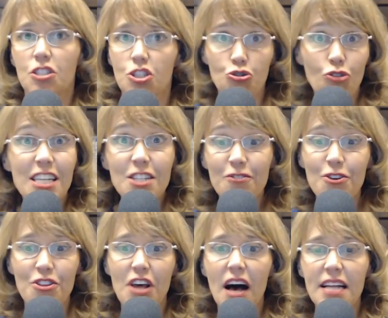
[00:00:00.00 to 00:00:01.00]

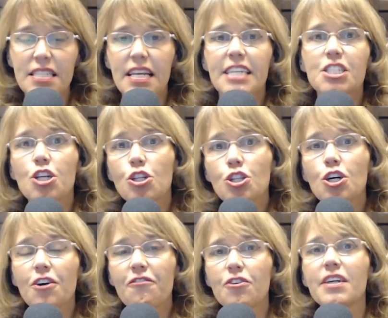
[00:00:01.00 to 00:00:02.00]
stressful thoughts is to
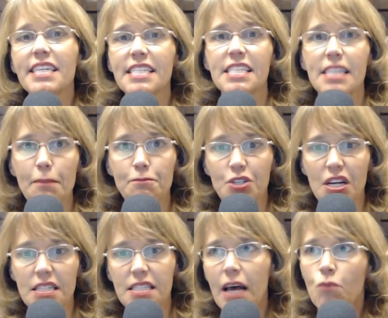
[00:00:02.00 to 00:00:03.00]
look for exceptions.